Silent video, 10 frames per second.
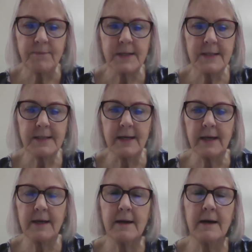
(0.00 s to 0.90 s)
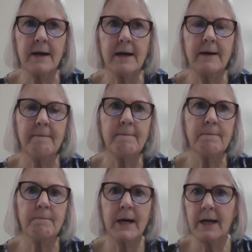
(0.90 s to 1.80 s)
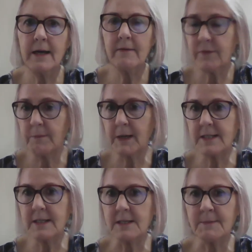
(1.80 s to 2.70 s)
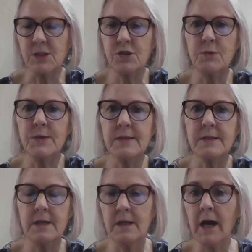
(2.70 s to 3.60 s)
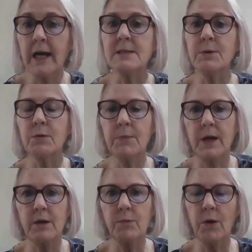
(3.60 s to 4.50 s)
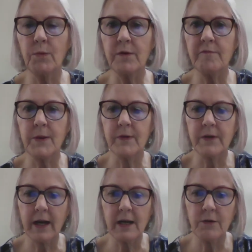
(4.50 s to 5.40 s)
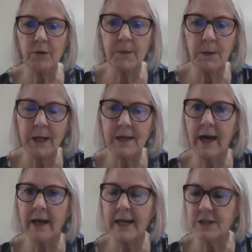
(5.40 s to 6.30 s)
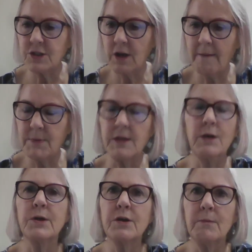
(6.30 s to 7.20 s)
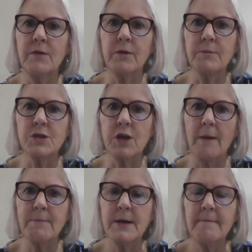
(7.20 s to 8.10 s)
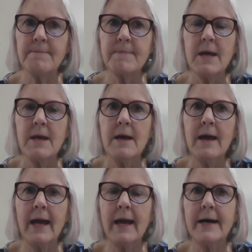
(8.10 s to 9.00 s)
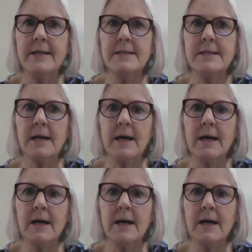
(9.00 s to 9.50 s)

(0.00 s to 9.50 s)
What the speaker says: sick, for about 6 months, she was in a hospital bed in what would have been the dining room. And my dad had a shop, and he would come in from the shop. And